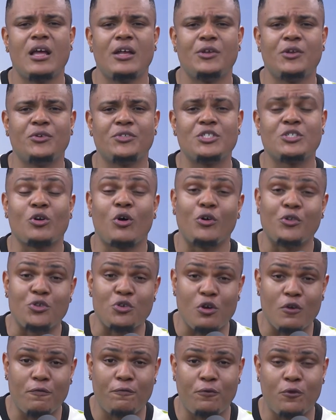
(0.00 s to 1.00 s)
notice on
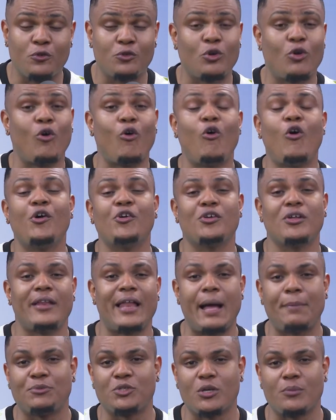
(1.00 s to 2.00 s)
your phone or your
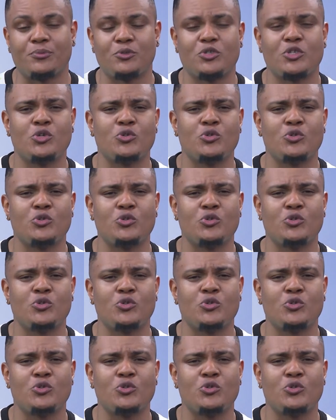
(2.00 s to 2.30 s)
laptop so